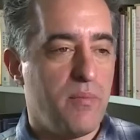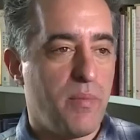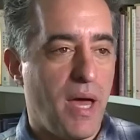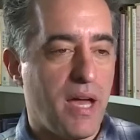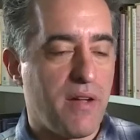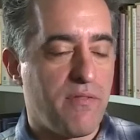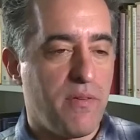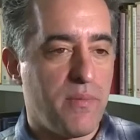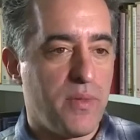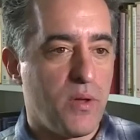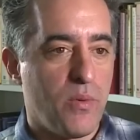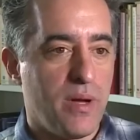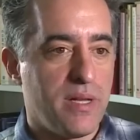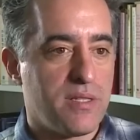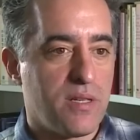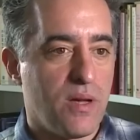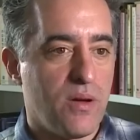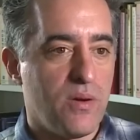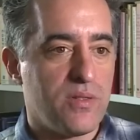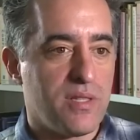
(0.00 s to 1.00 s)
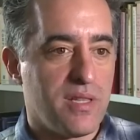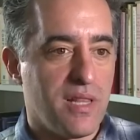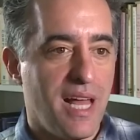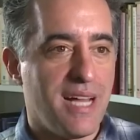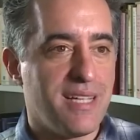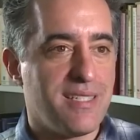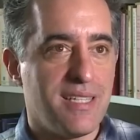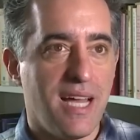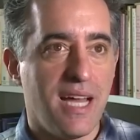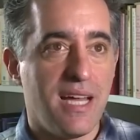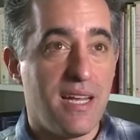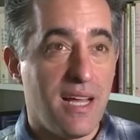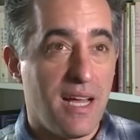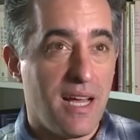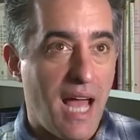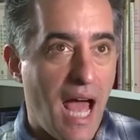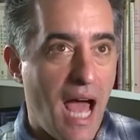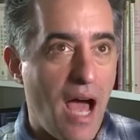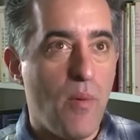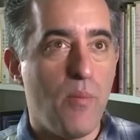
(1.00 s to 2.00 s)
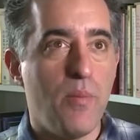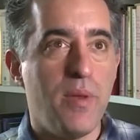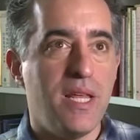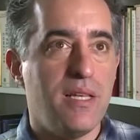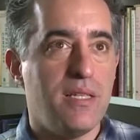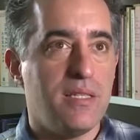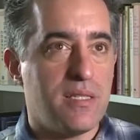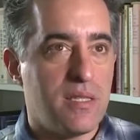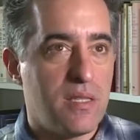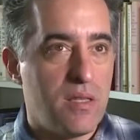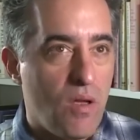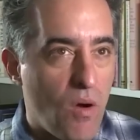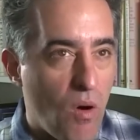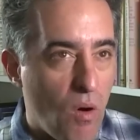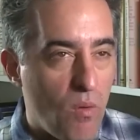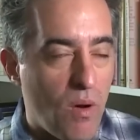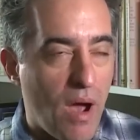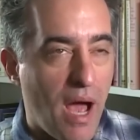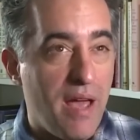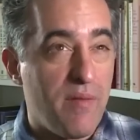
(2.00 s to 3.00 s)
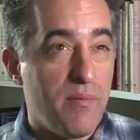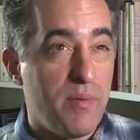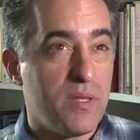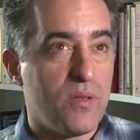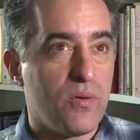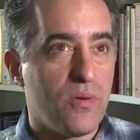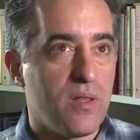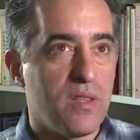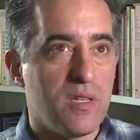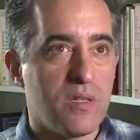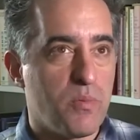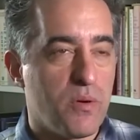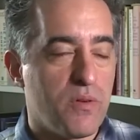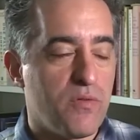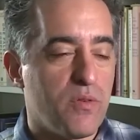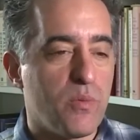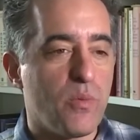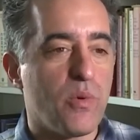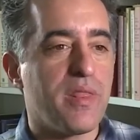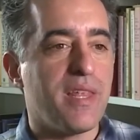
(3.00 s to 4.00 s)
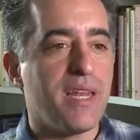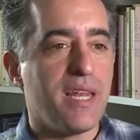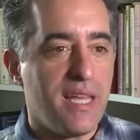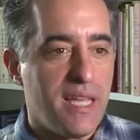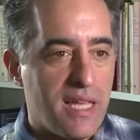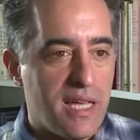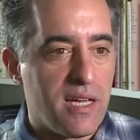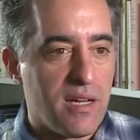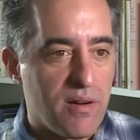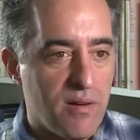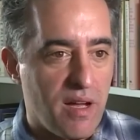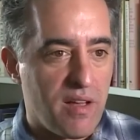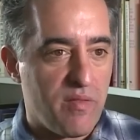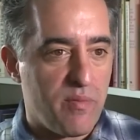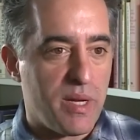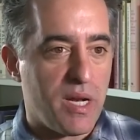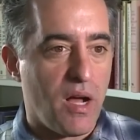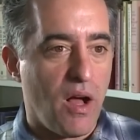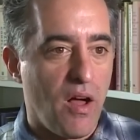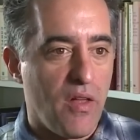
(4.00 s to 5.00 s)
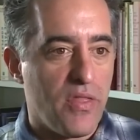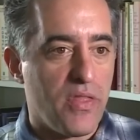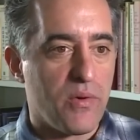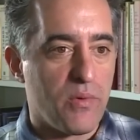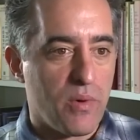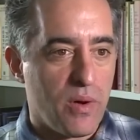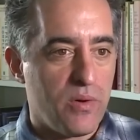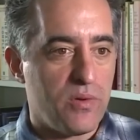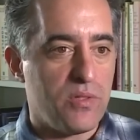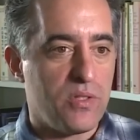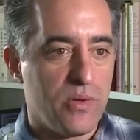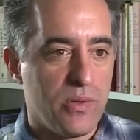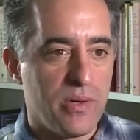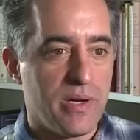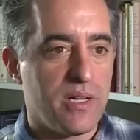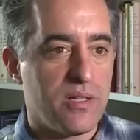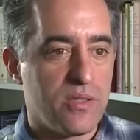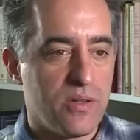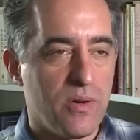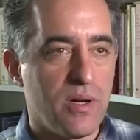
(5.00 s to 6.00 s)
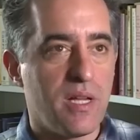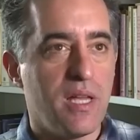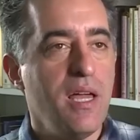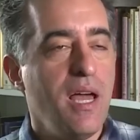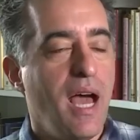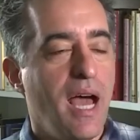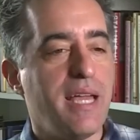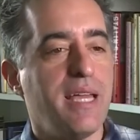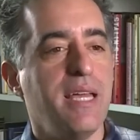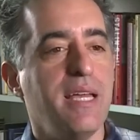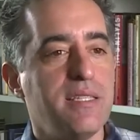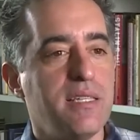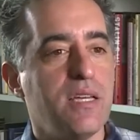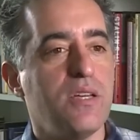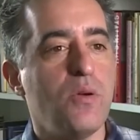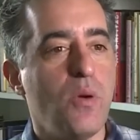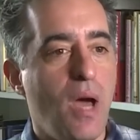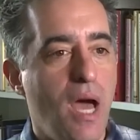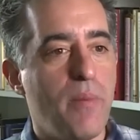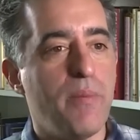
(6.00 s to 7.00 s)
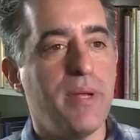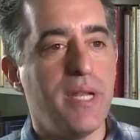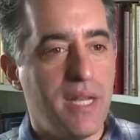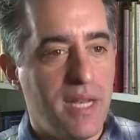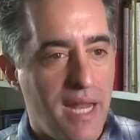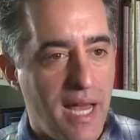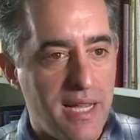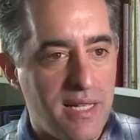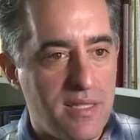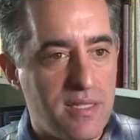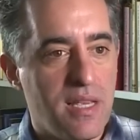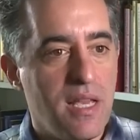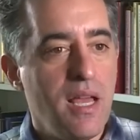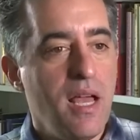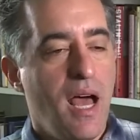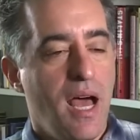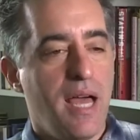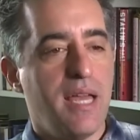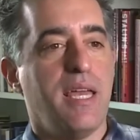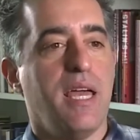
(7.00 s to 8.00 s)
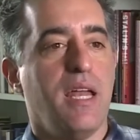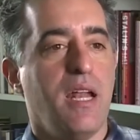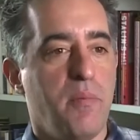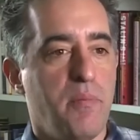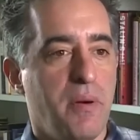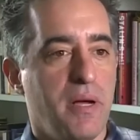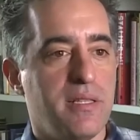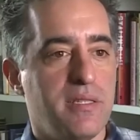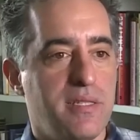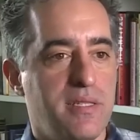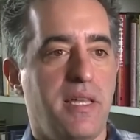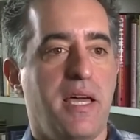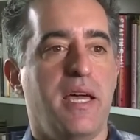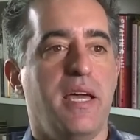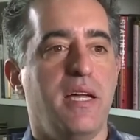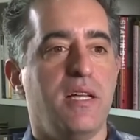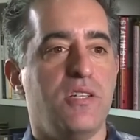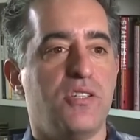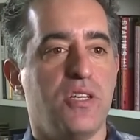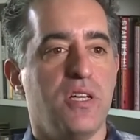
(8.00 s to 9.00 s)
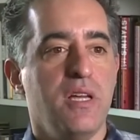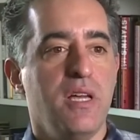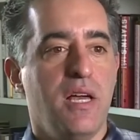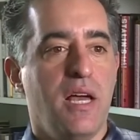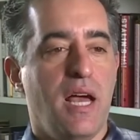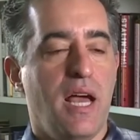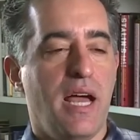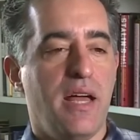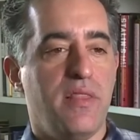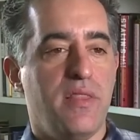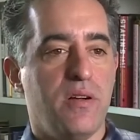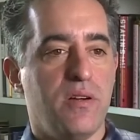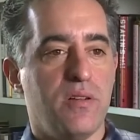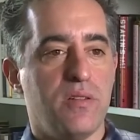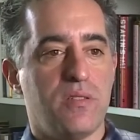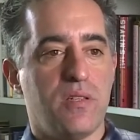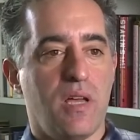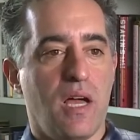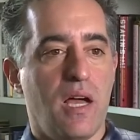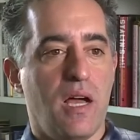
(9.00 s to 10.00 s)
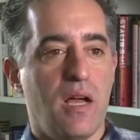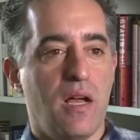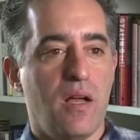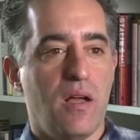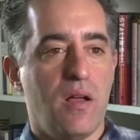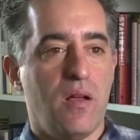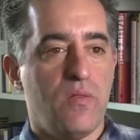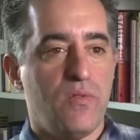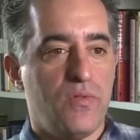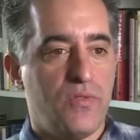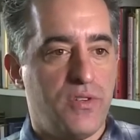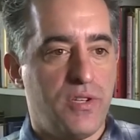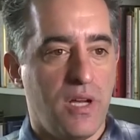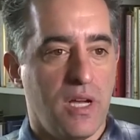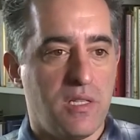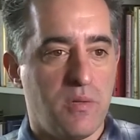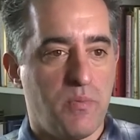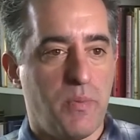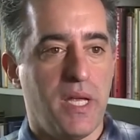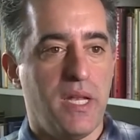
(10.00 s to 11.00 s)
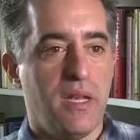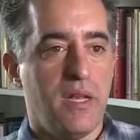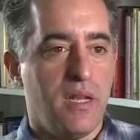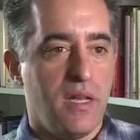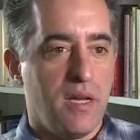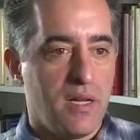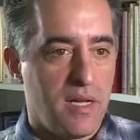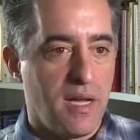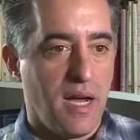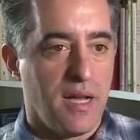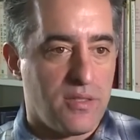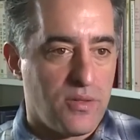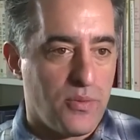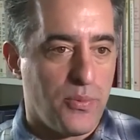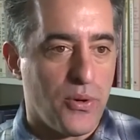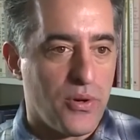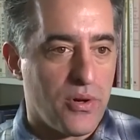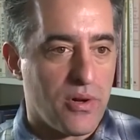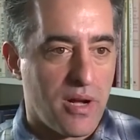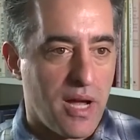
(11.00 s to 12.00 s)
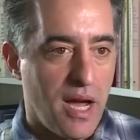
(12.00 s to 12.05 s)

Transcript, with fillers: back from the West Coast last night. How many? Oh, I've been touring this book for more than a year. I've been on the road touring and touring. I can't tell you how many nights I get up on stage and there's just been Gaza border